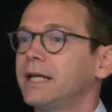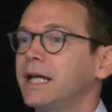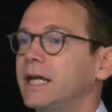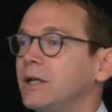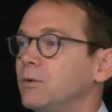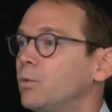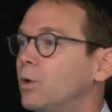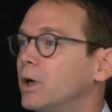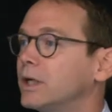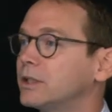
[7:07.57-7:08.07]

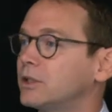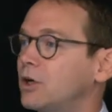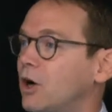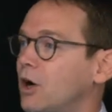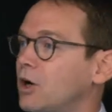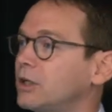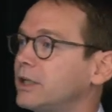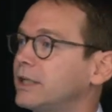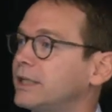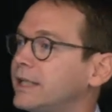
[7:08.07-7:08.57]
and what
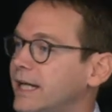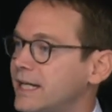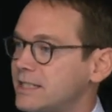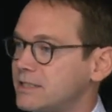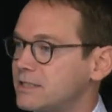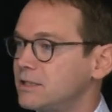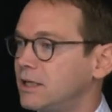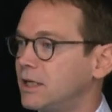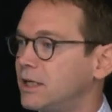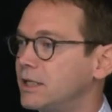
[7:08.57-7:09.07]
Garland
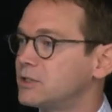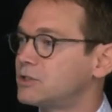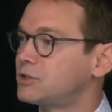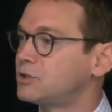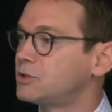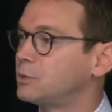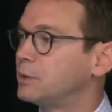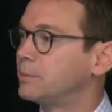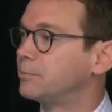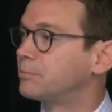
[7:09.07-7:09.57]
has done to